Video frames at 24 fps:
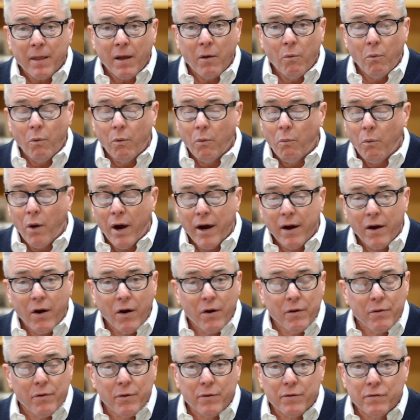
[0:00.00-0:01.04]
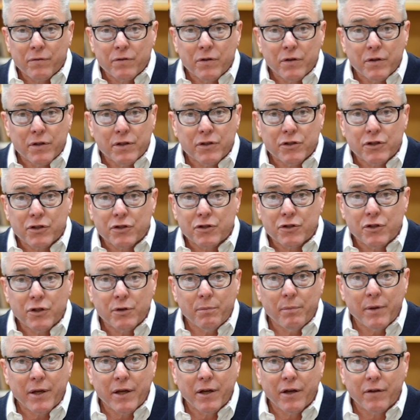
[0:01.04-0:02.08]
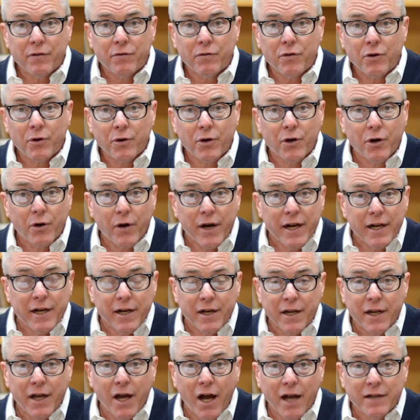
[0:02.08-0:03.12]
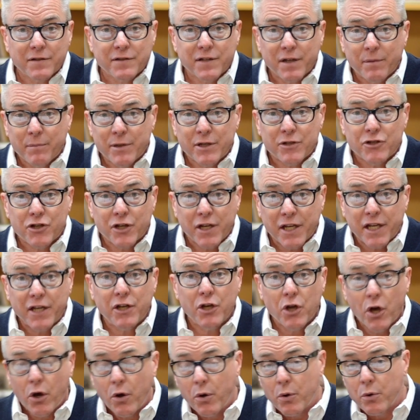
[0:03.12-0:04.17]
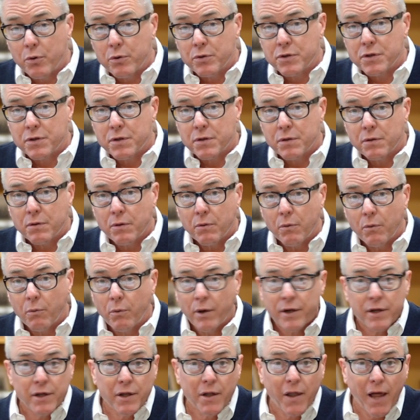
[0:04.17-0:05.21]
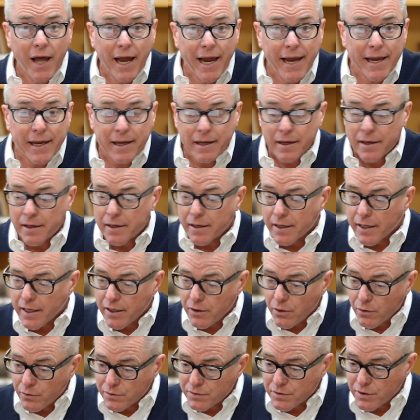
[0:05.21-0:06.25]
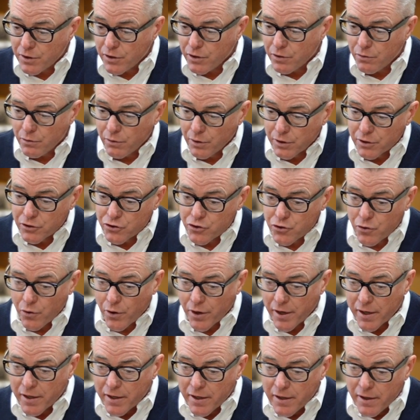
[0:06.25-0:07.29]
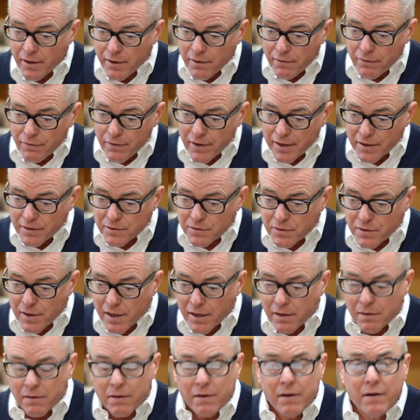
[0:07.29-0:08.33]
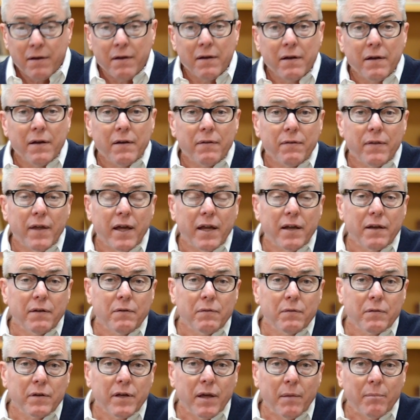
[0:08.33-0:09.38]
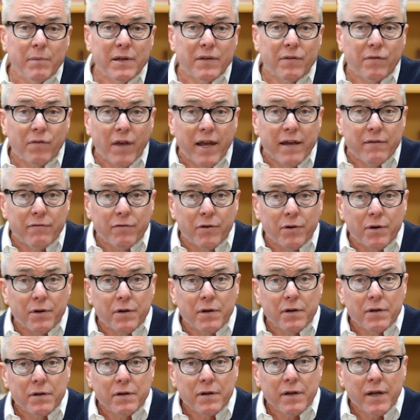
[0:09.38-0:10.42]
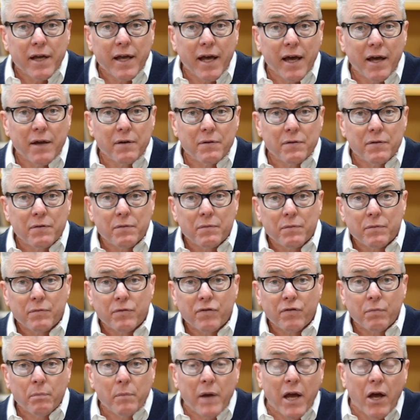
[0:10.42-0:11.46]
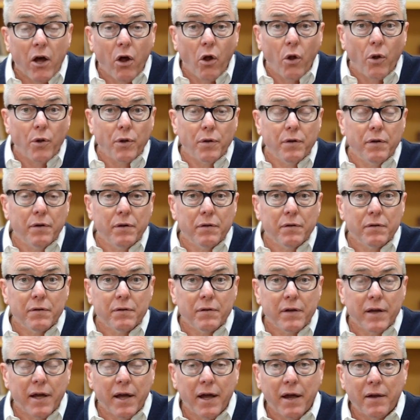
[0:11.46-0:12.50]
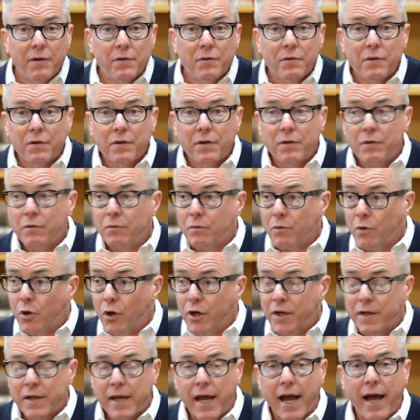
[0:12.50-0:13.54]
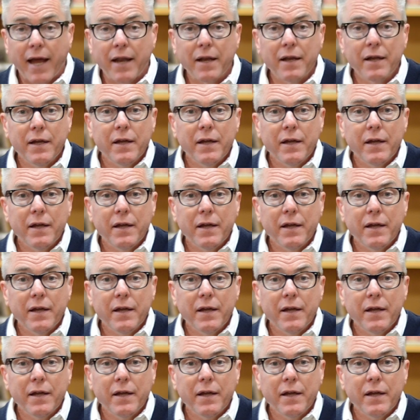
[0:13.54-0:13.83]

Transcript: Why are those delicious to you? Because you're created in God's image and He knows what you like. He knows that you'll enjoy things that, that can be savored and smelled and looked at.